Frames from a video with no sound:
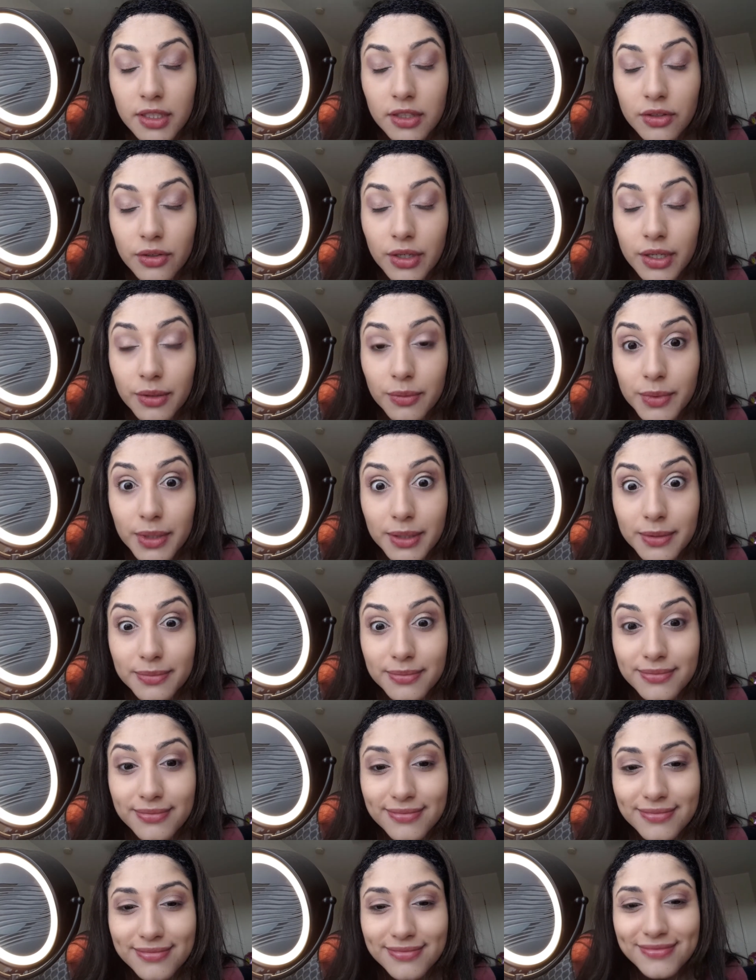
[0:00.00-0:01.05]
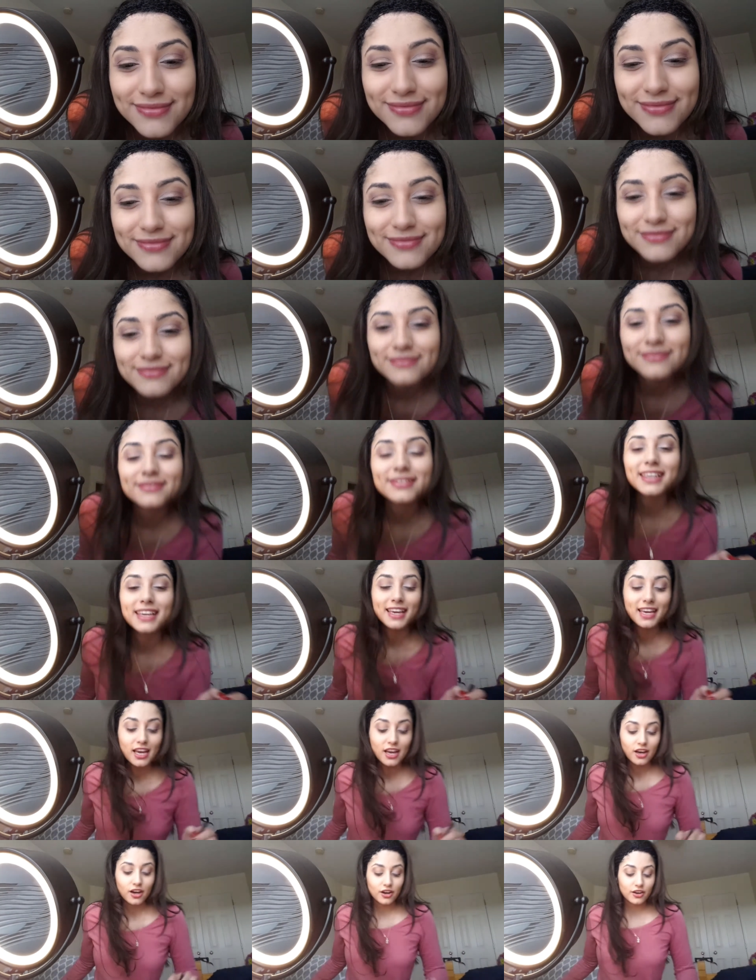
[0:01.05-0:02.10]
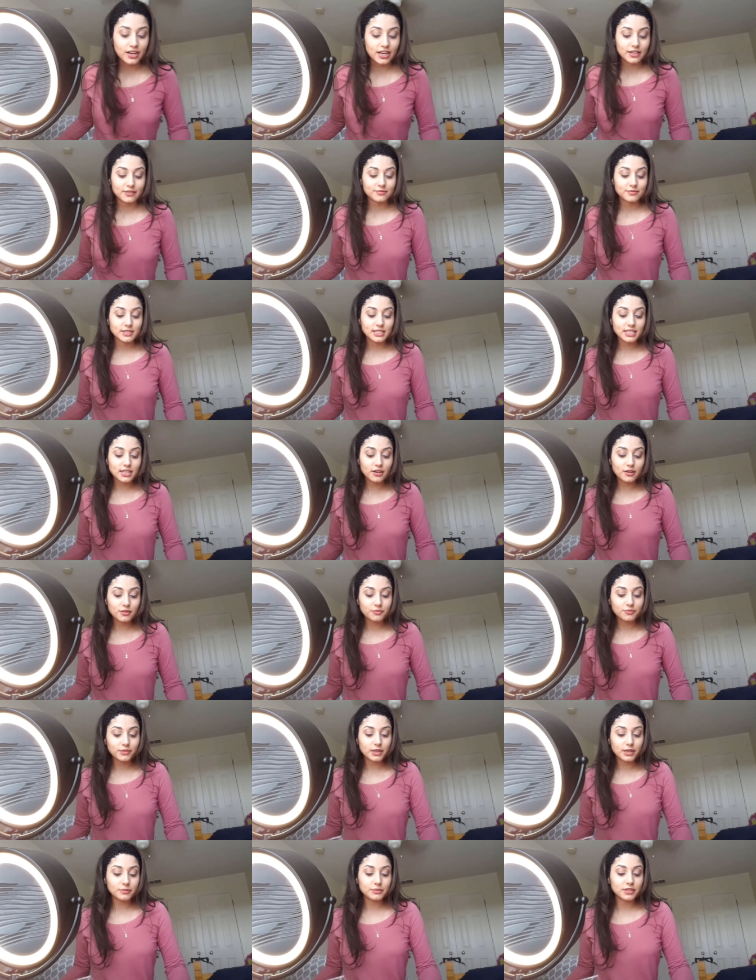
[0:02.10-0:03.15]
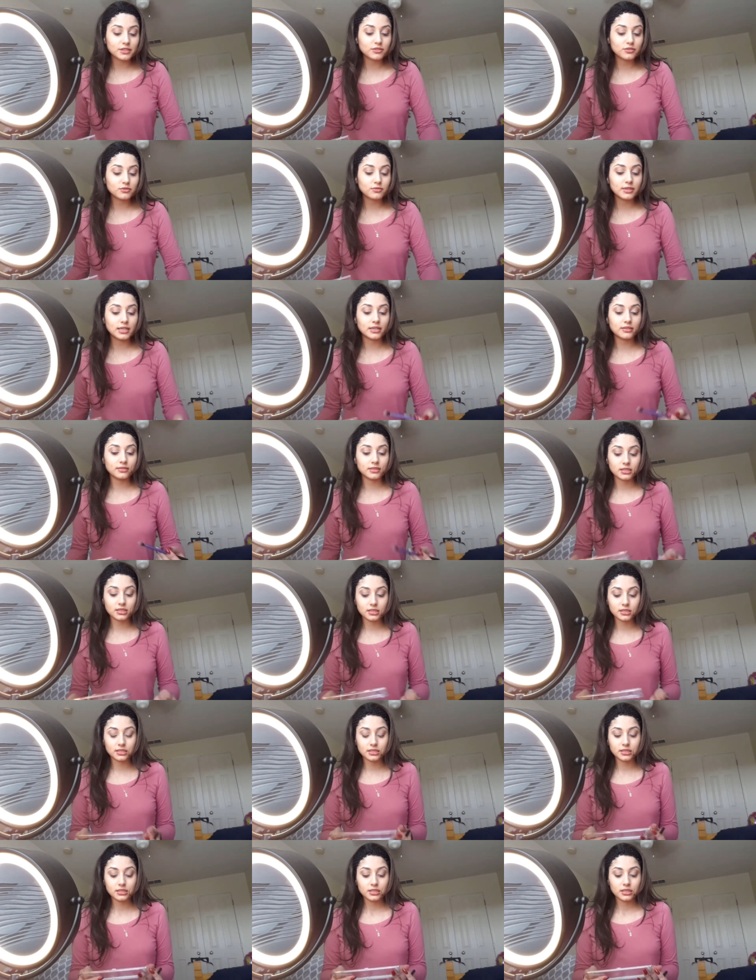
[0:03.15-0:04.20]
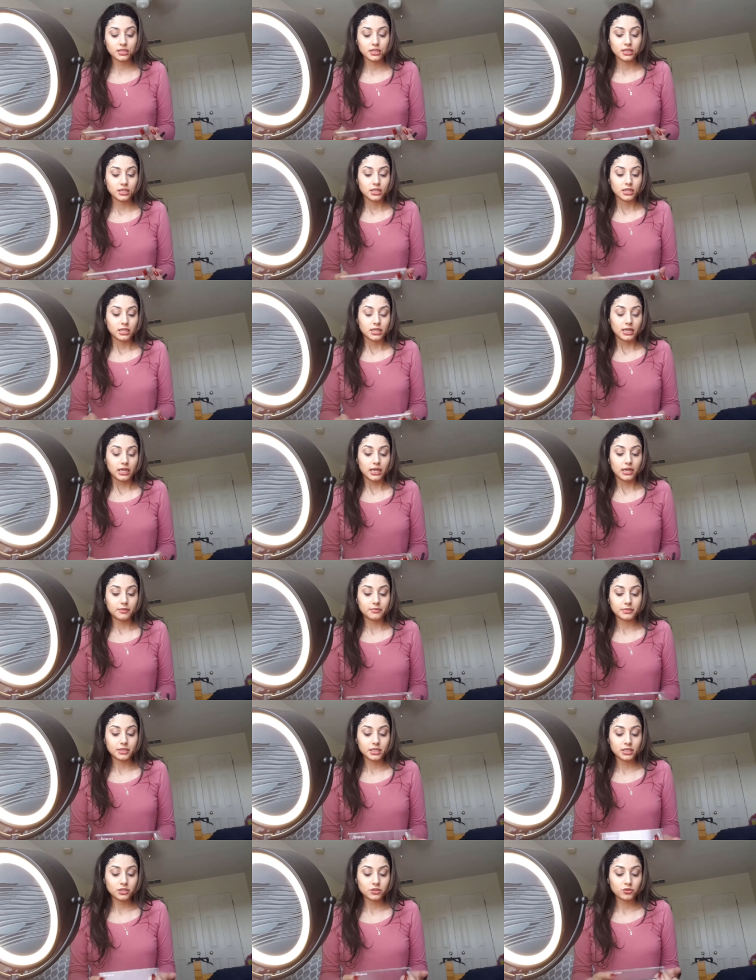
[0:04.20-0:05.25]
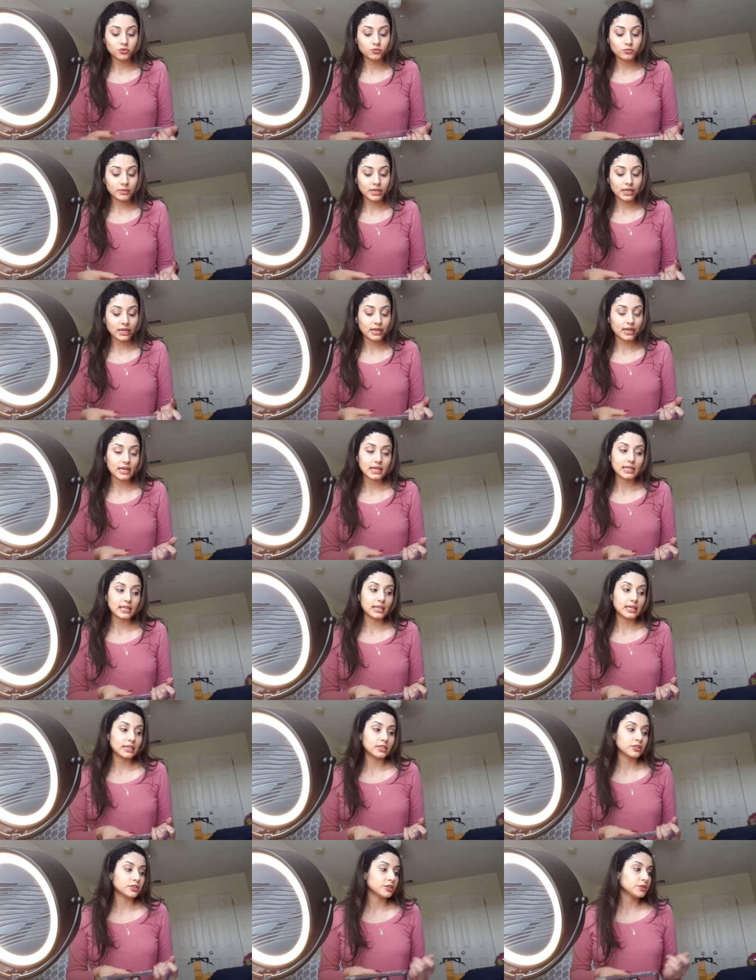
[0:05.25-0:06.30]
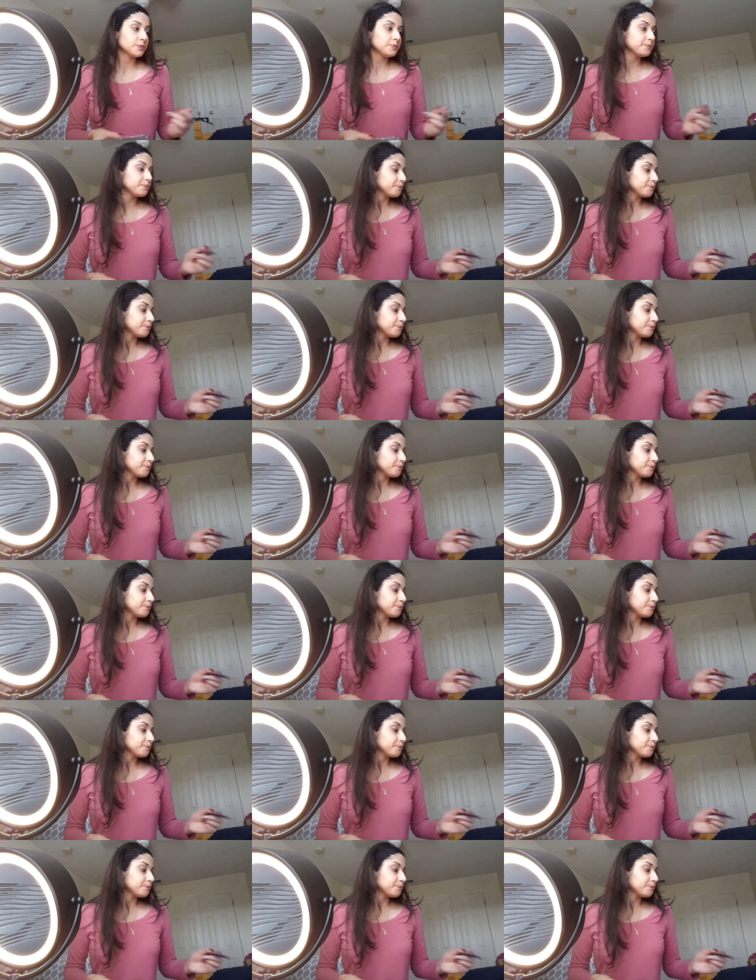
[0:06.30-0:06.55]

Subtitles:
3 in 1. Okay, so what I'm gonna do now is I'm gonna do my eyeliner.